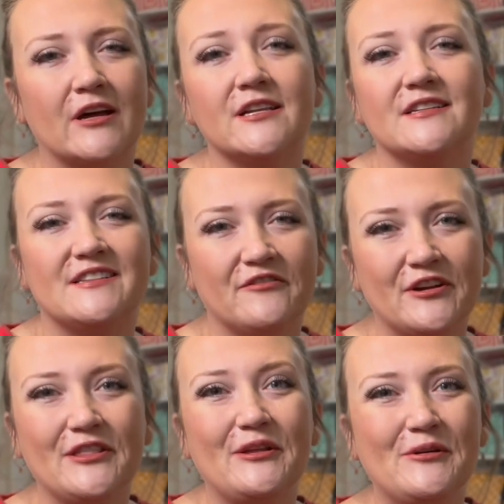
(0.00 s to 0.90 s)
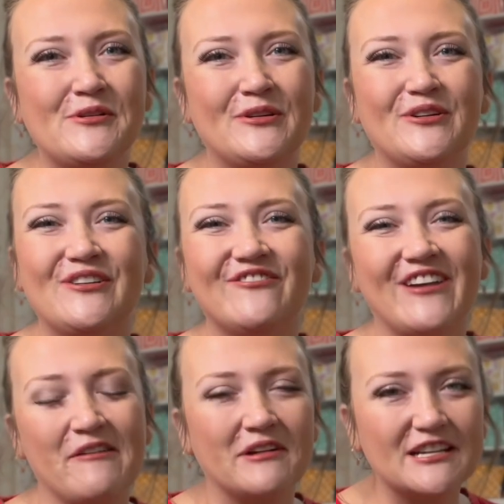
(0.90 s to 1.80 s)
different local
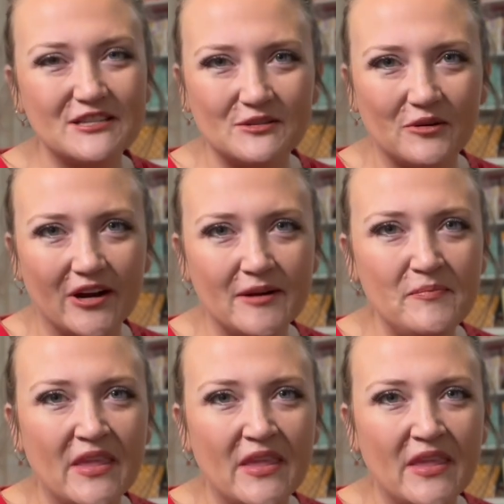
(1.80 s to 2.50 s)
fabric store.